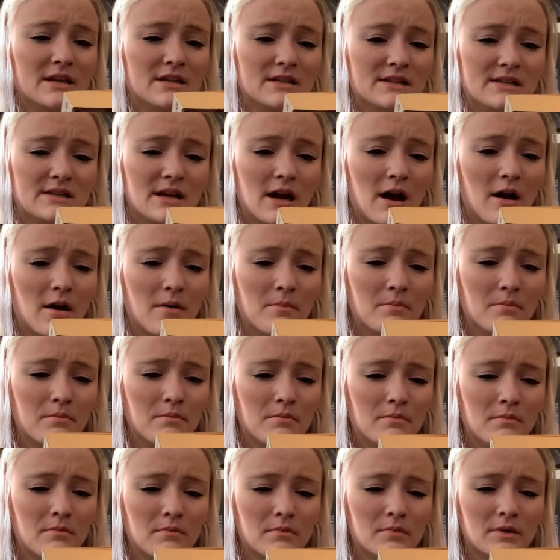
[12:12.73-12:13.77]

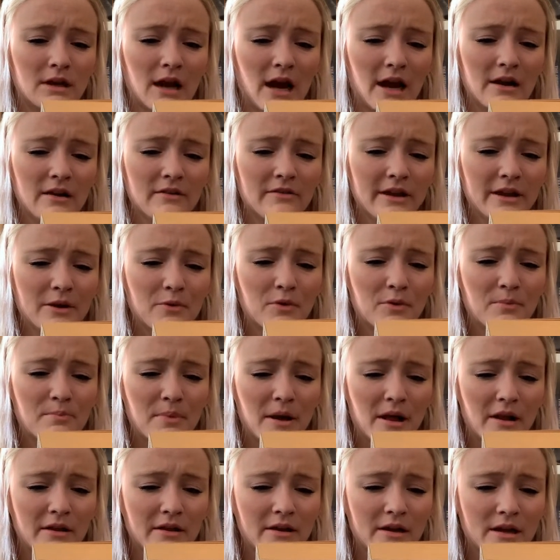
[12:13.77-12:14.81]
some kind of like
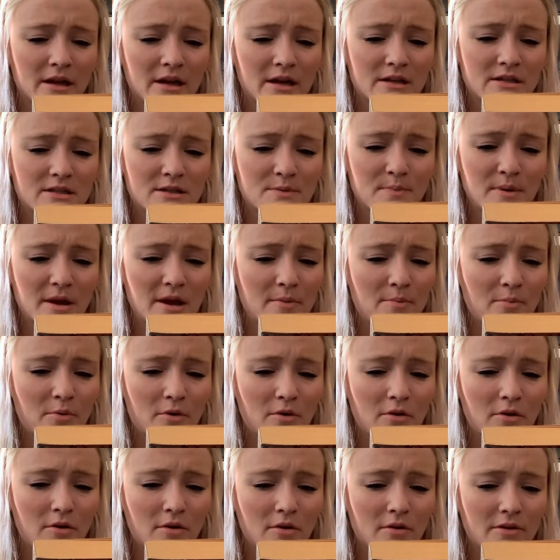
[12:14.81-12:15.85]
rebellious
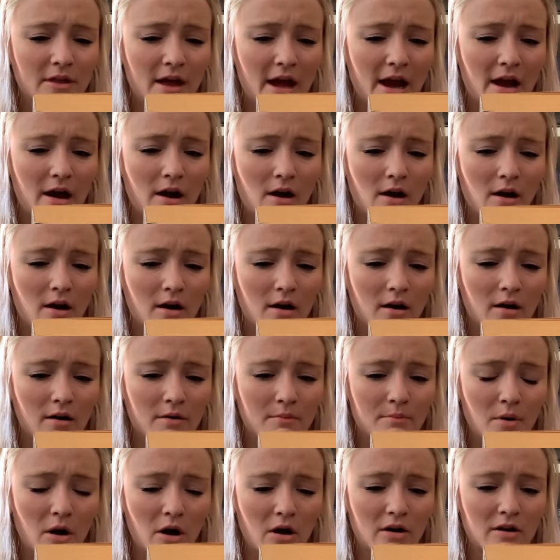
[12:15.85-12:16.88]
people that are
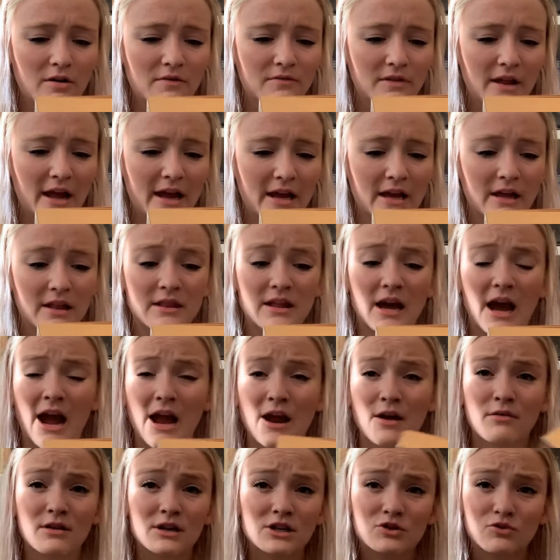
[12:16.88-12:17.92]
part of like the
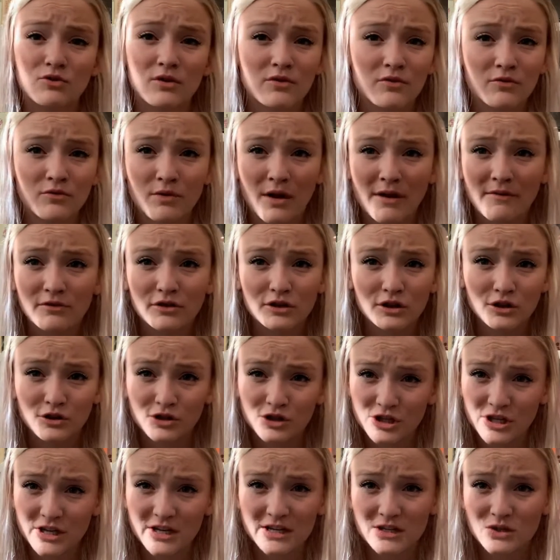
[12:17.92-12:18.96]
Irish
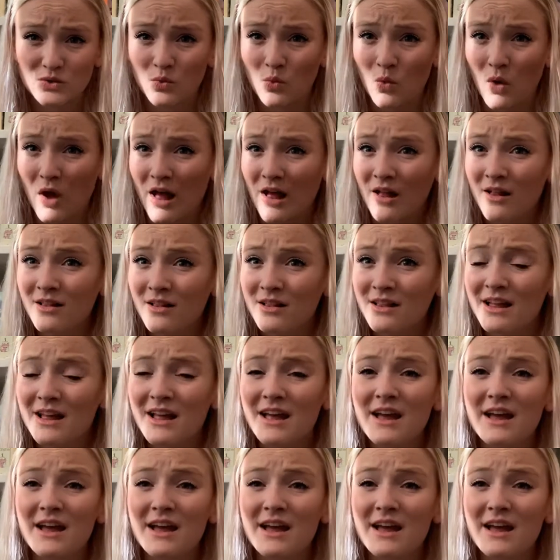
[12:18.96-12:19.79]
Revolution as well.